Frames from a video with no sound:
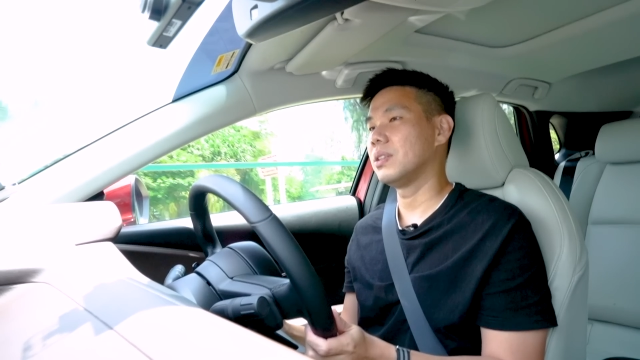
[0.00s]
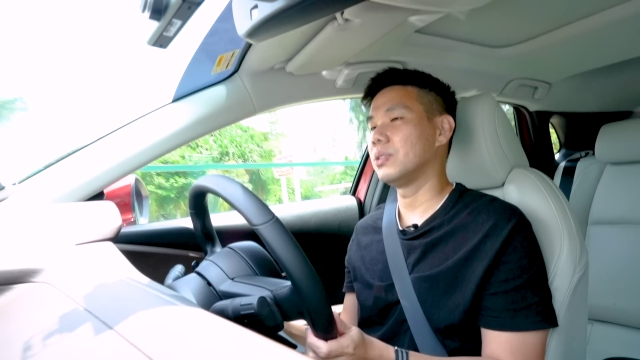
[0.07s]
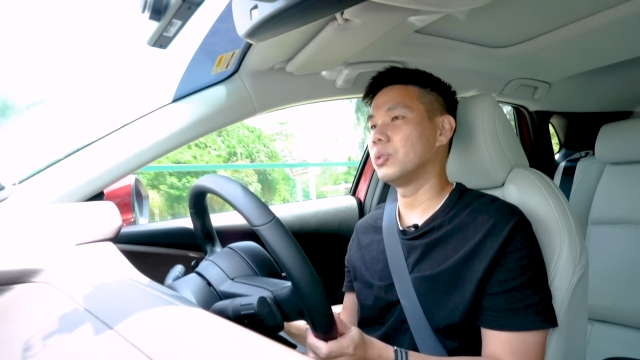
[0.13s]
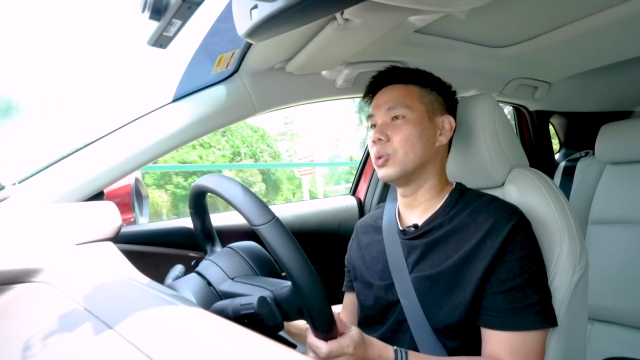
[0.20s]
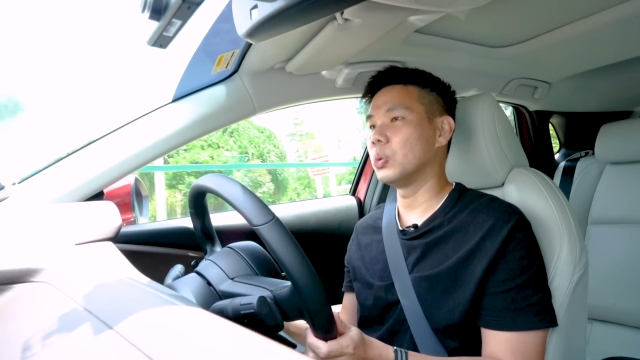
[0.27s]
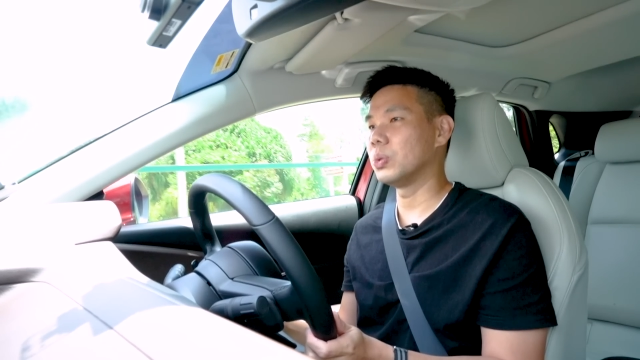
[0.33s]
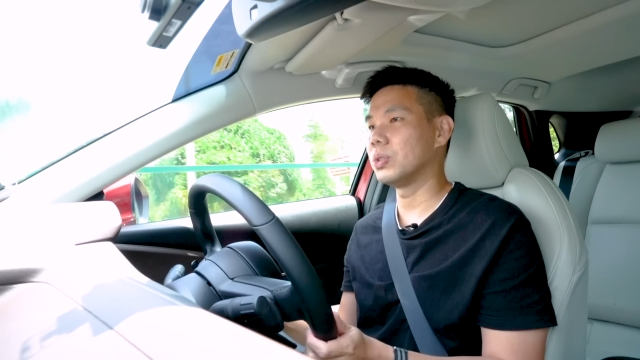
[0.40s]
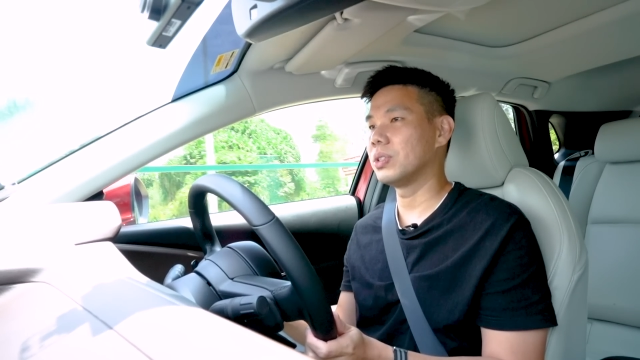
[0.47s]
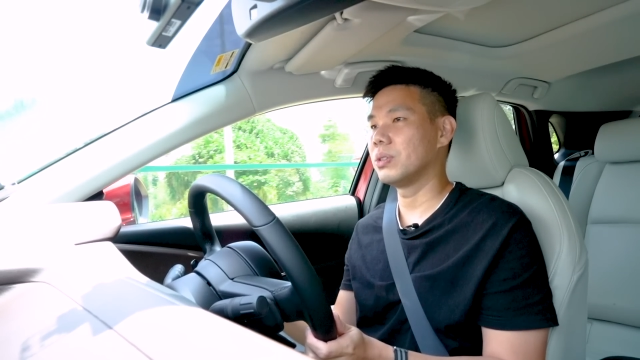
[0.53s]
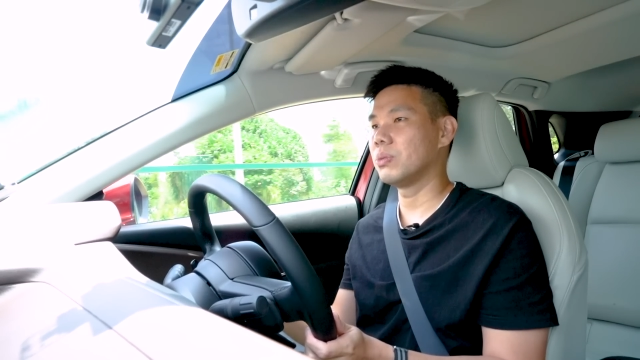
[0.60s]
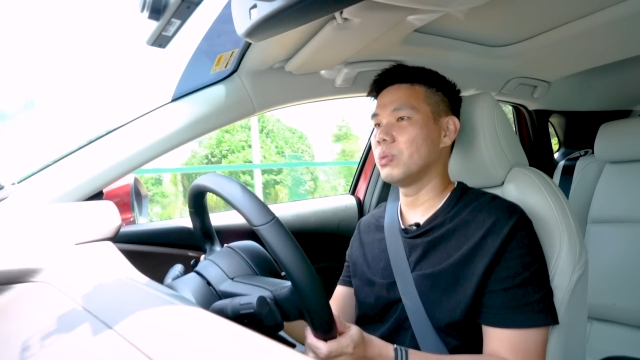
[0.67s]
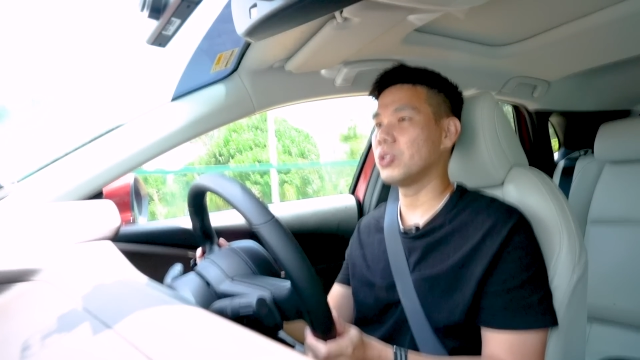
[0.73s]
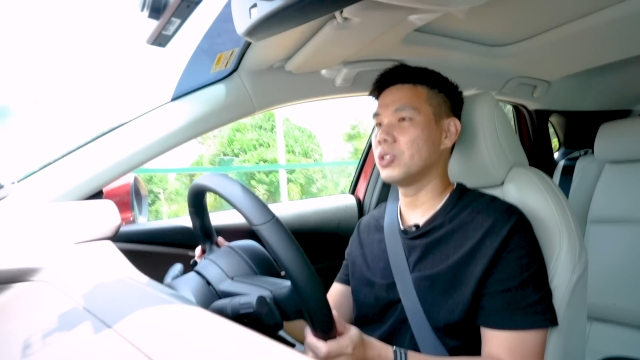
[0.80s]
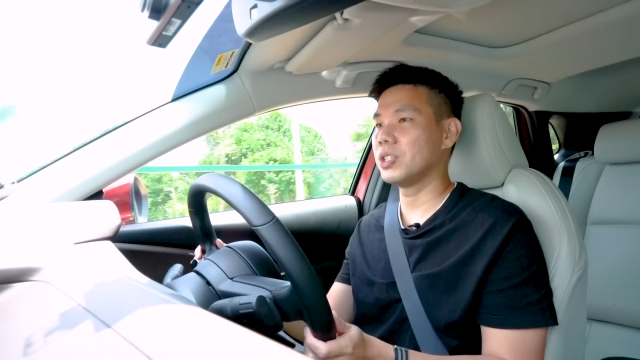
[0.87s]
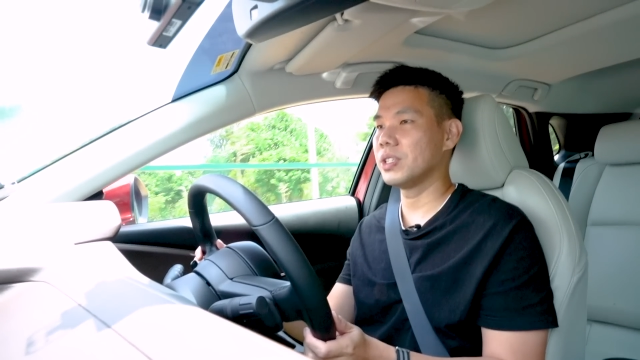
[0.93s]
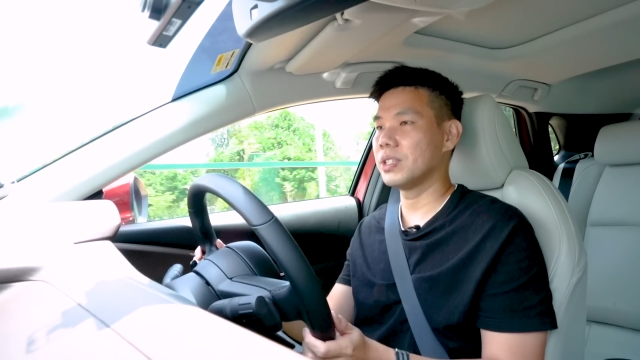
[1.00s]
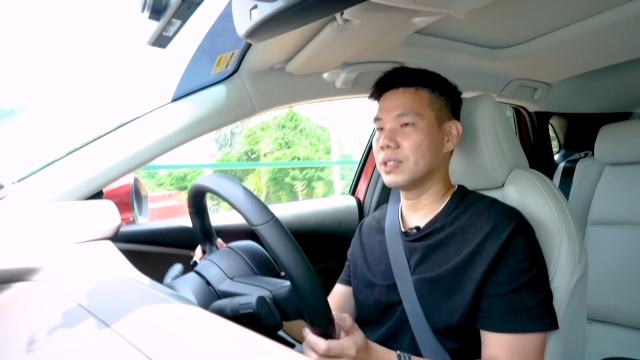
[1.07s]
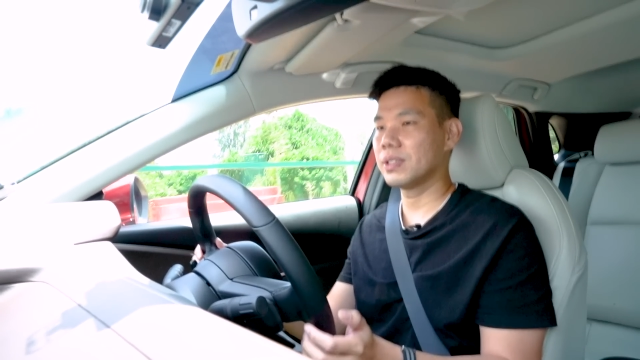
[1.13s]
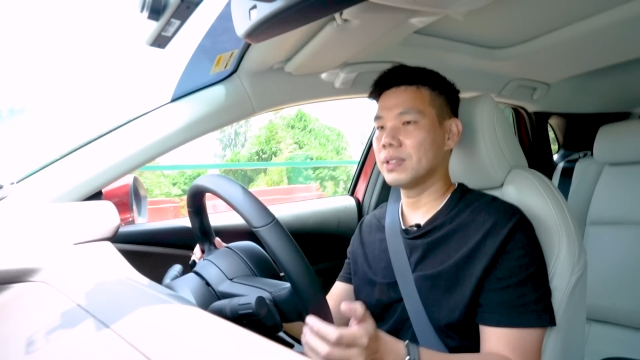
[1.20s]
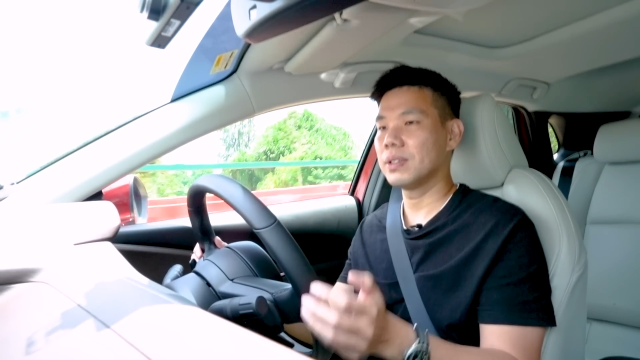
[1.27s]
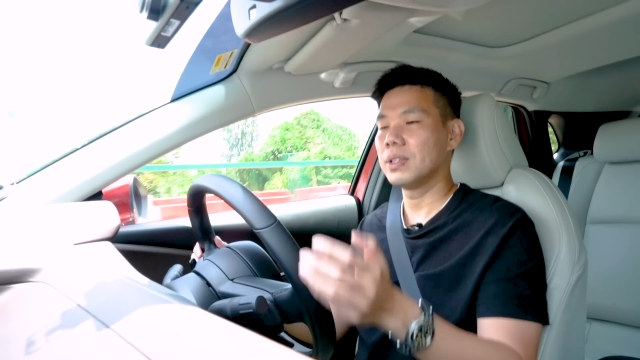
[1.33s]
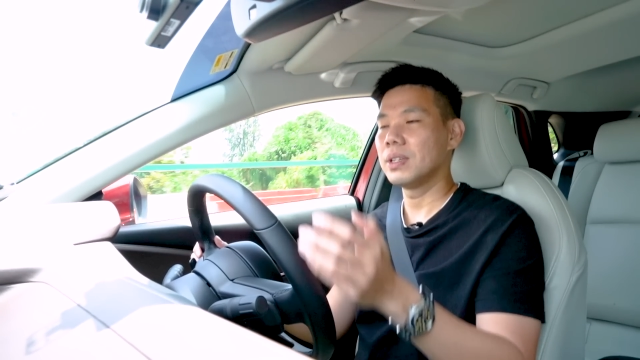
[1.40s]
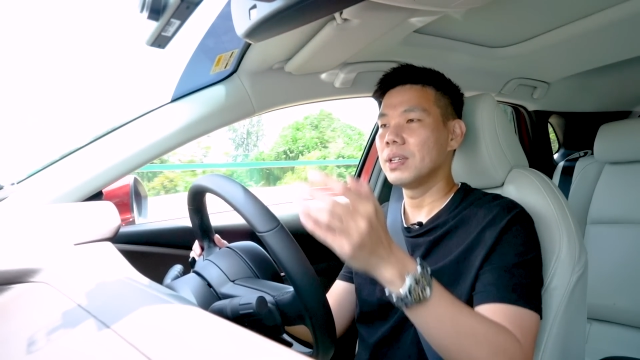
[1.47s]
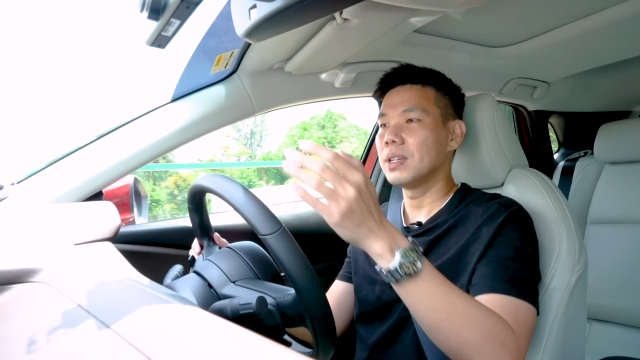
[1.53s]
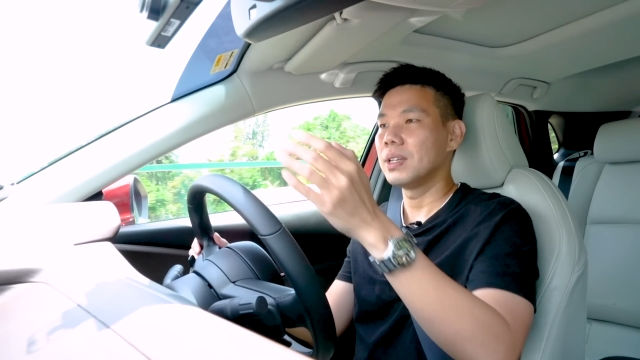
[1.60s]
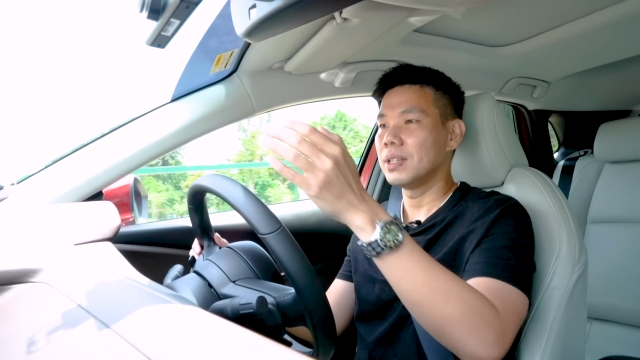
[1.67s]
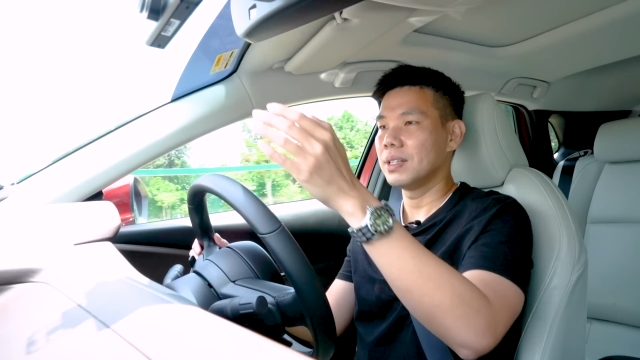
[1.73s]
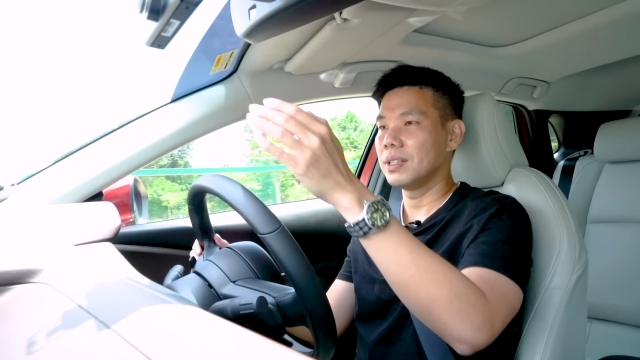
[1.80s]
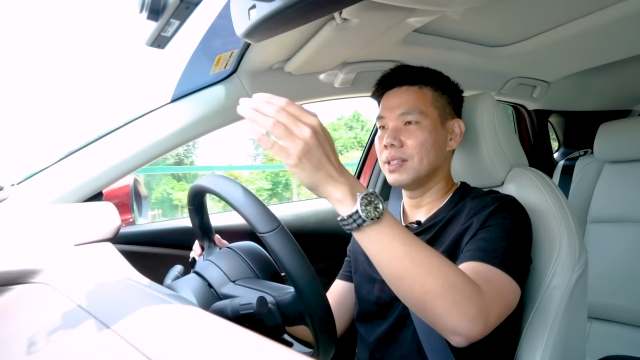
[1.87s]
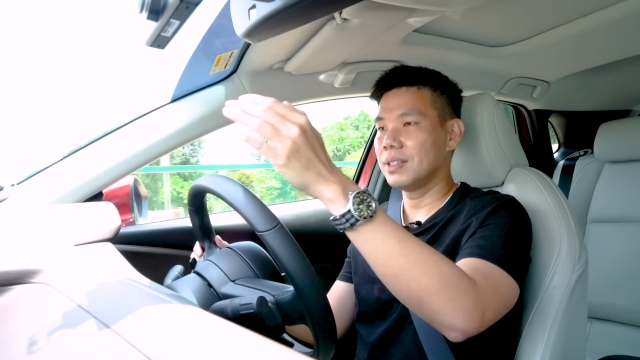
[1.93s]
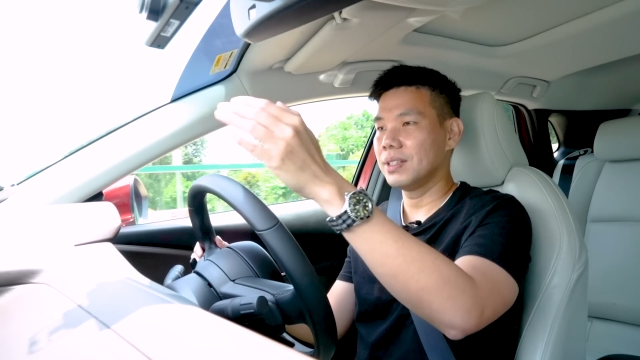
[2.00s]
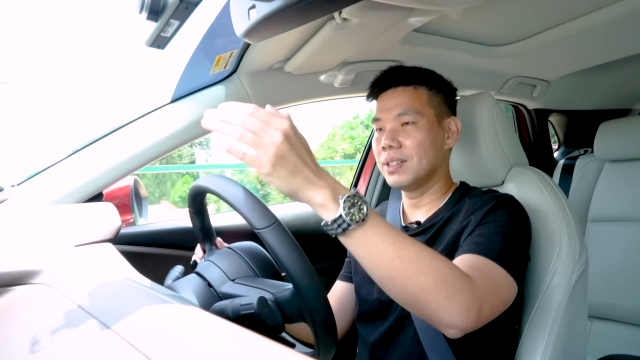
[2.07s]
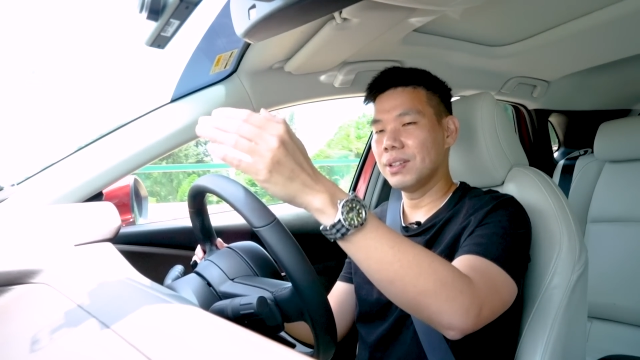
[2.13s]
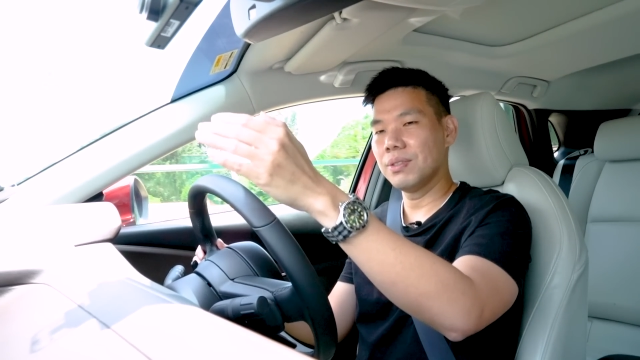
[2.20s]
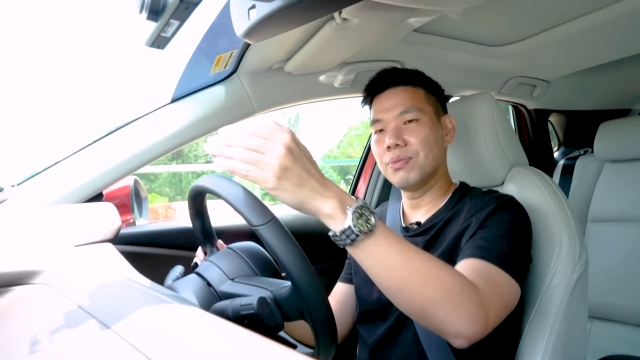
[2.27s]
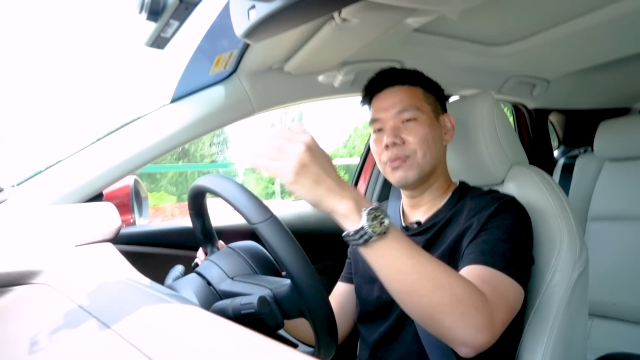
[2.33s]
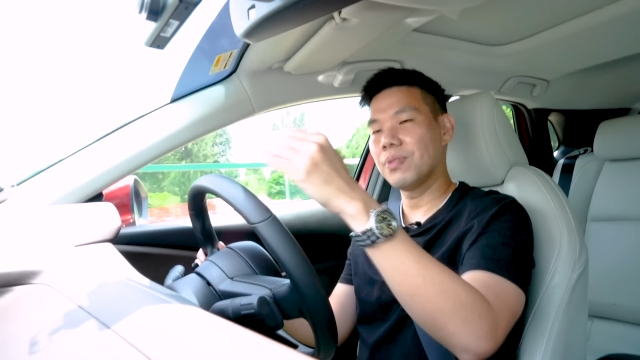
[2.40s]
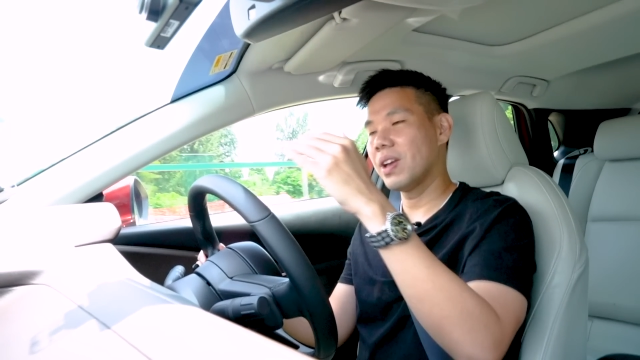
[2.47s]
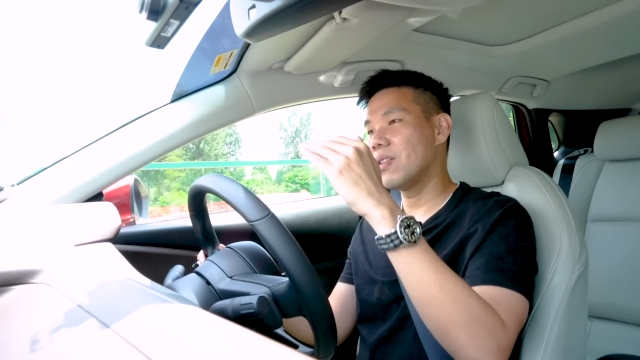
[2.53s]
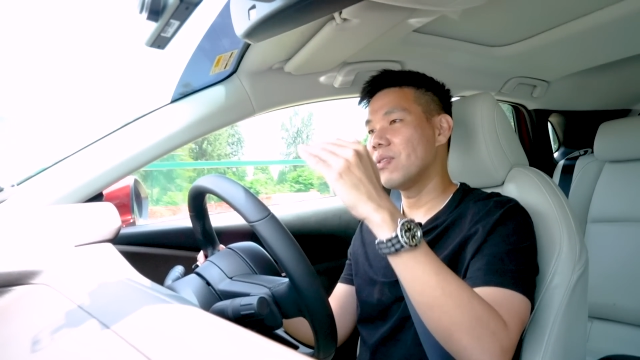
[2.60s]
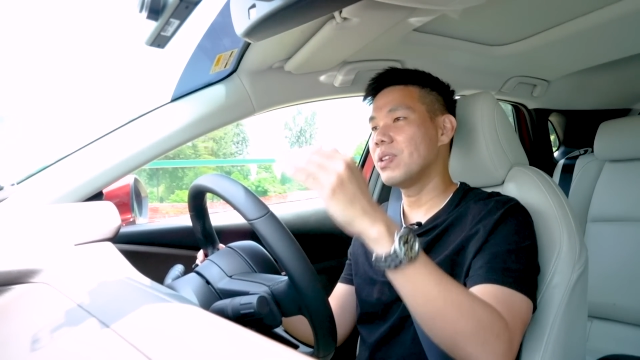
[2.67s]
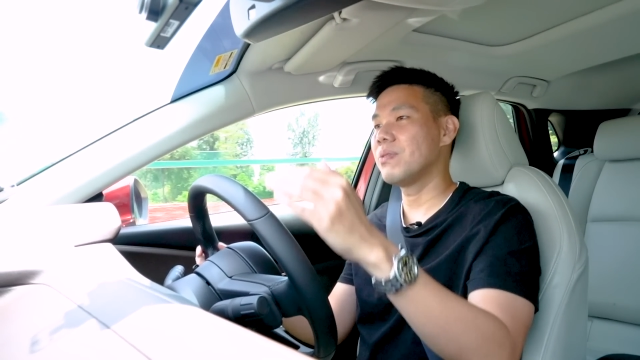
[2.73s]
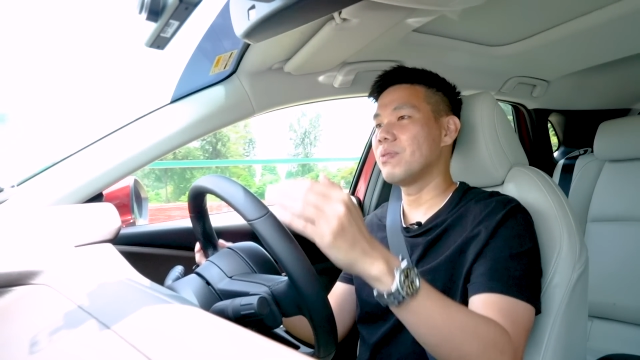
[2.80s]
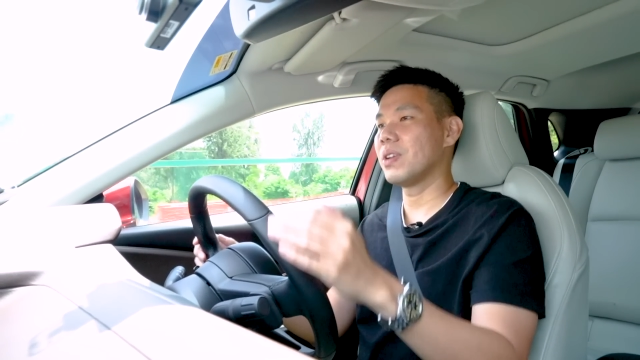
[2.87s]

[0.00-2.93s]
don't, which is a very,